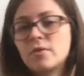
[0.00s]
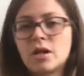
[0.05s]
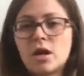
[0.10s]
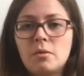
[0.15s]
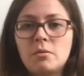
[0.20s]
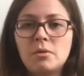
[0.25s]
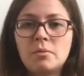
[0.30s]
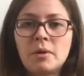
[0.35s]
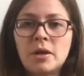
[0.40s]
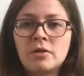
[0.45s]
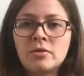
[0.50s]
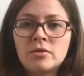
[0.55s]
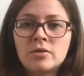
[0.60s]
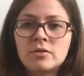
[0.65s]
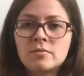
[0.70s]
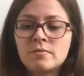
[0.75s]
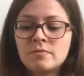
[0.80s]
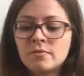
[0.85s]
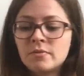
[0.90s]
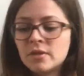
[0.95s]
a couple of
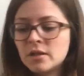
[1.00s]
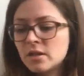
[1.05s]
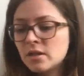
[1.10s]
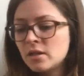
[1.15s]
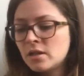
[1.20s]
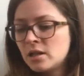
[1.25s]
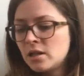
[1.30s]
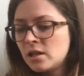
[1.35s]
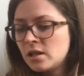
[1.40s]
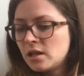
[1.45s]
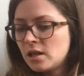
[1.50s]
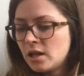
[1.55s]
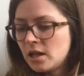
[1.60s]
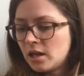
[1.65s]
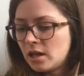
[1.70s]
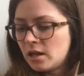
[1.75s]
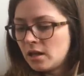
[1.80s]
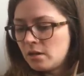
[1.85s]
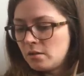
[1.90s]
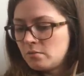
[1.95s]
months.
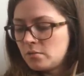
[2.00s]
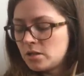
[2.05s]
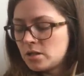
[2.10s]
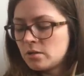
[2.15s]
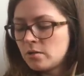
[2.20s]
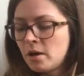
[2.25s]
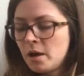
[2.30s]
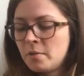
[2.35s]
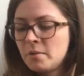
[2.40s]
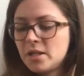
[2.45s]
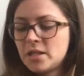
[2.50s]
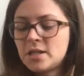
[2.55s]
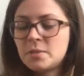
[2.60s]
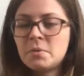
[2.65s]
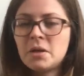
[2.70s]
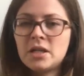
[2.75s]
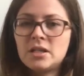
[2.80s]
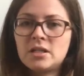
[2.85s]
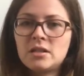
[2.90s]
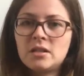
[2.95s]
So I'm
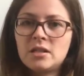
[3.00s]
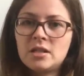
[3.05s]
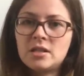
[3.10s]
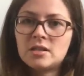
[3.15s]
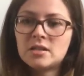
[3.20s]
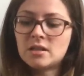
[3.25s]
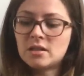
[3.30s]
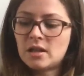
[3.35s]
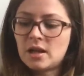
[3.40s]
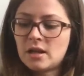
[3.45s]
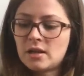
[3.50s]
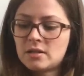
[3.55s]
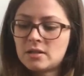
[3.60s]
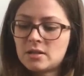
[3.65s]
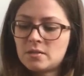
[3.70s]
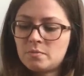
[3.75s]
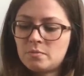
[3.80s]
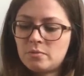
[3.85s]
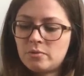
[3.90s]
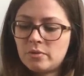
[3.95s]
expecting these to
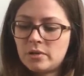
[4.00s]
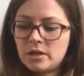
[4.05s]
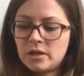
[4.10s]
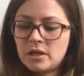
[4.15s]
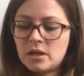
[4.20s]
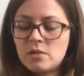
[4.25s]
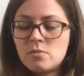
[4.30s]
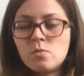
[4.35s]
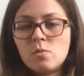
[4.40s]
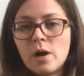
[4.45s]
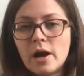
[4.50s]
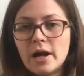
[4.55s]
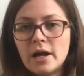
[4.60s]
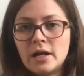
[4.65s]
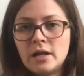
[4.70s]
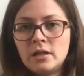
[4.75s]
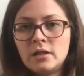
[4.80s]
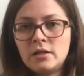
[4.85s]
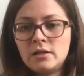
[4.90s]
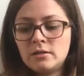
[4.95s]
last pretty
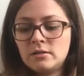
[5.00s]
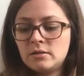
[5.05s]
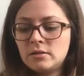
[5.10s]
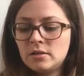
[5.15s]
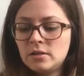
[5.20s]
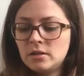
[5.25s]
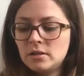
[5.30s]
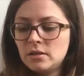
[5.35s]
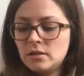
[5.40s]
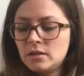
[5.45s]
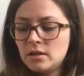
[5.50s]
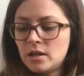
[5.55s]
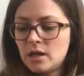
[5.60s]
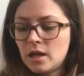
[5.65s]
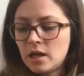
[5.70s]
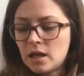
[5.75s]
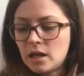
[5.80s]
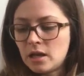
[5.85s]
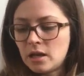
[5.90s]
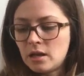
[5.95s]
well.
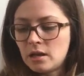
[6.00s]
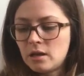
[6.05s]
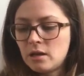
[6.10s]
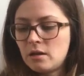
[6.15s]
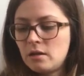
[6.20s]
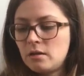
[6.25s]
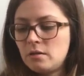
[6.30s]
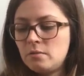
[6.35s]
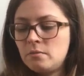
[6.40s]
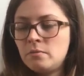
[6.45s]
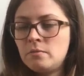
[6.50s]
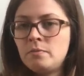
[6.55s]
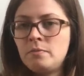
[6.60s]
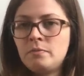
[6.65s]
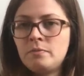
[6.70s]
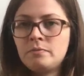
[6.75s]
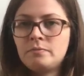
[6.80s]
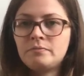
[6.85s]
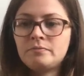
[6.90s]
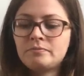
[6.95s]
Yeah,